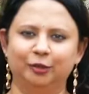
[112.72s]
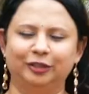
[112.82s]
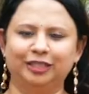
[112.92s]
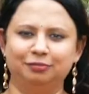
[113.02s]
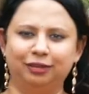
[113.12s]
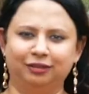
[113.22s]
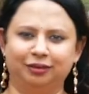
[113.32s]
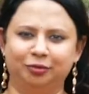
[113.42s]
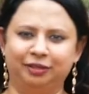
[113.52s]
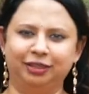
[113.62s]
So this mantra,
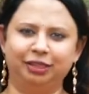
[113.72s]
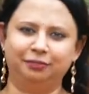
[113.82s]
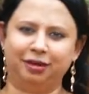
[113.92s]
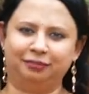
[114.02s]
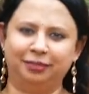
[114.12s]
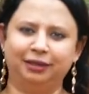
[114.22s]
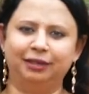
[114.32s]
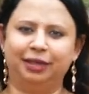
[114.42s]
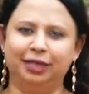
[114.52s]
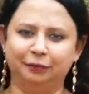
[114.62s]
Bhuvaneshi Mam Pahi,
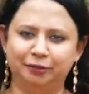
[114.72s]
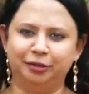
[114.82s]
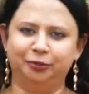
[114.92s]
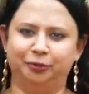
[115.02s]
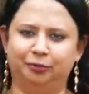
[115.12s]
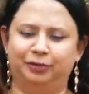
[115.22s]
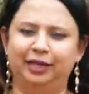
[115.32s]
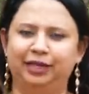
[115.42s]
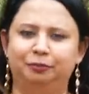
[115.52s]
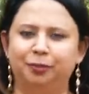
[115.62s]
helps you
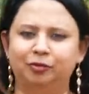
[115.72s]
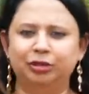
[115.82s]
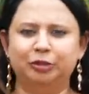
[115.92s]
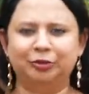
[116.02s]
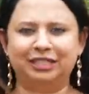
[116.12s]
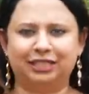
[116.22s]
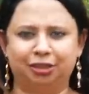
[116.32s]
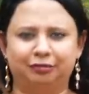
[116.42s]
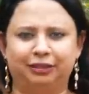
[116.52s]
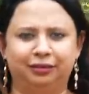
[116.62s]
and empowers you in such
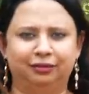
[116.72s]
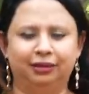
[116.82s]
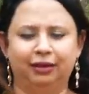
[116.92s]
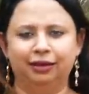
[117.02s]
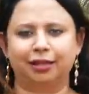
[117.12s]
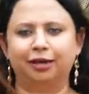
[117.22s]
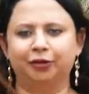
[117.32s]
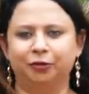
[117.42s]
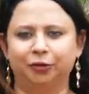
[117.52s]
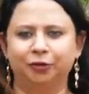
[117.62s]
a way that,
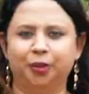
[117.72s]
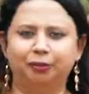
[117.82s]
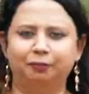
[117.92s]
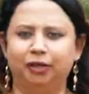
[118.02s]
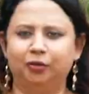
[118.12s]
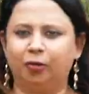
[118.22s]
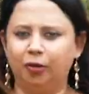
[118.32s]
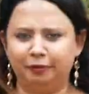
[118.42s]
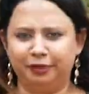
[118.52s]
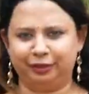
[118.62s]
you know, you can meet all
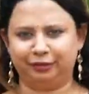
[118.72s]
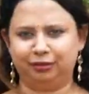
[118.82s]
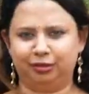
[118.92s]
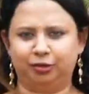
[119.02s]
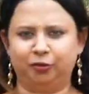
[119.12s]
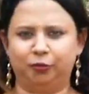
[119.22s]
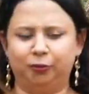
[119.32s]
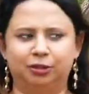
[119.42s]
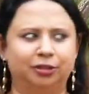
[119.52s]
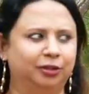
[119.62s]
your materialistic
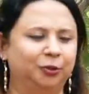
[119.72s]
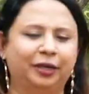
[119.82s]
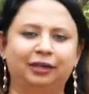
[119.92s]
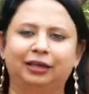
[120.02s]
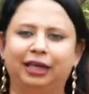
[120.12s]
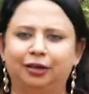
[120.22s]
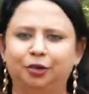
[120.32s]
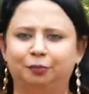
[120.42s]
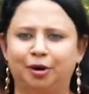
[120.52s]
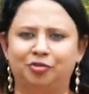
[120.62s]
goals, you can gain
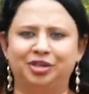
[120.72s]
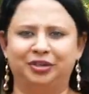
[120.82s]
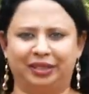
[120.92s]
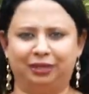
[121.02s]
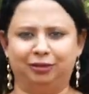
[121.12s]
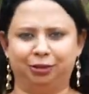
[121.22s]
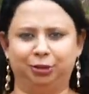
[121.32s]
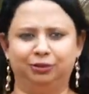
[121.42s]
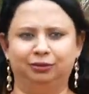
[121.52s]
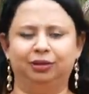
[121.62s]
your power and
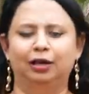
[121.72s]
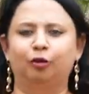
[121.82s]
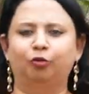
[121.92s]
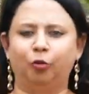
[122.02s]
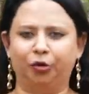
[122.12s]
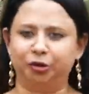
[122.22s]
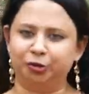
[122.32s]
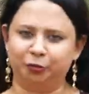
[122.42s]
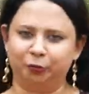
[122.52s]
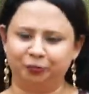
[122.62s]
recognition for what you
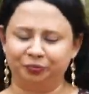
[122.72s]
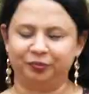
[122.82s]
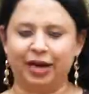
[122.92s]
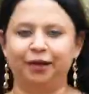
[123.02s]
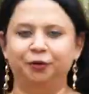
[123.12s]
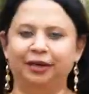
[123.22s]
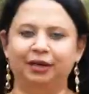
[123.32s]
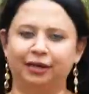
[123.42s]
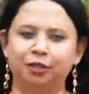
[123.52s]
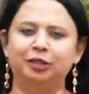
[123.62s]
do, and you can
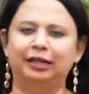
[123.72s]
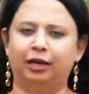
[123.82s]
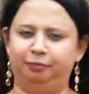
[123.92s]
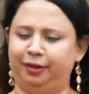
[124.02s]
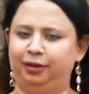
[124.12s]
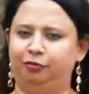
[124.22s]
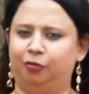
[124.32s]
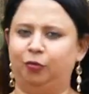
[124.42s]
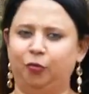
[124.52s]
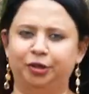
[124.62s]
actually get paid for
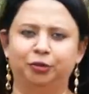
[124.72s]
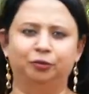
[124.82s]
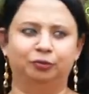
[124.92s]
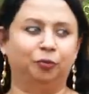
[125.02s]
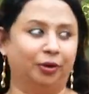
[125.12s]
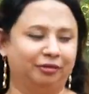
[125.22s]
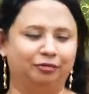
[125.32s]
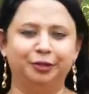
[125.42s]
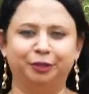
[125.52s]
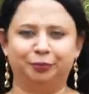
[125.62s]
what
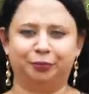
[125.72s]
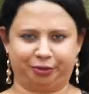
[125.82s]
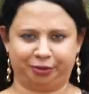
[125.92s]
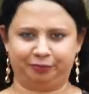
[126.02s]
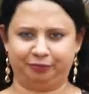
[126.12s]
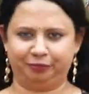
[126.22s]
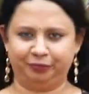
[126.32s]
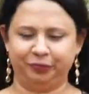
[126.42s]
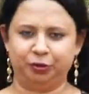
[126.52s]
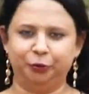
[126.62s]
effort you put.
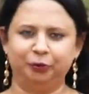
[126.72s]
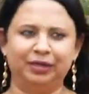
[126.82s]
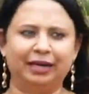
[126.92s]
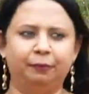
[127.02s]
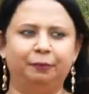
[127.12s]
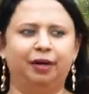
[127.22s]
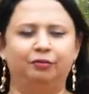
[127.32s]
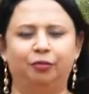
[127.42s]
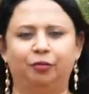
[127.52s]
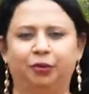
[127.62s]
You will get paid
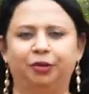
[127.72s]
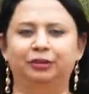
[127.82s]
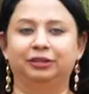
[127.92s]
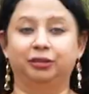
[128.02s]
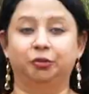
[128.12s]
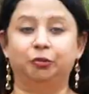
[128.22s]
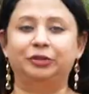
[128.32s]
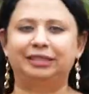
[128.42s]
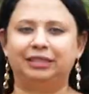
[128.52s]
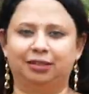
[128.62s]
for what you
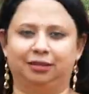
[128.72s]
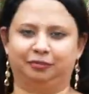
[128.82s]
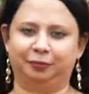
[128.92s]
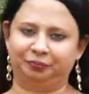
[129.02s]
truly deserve.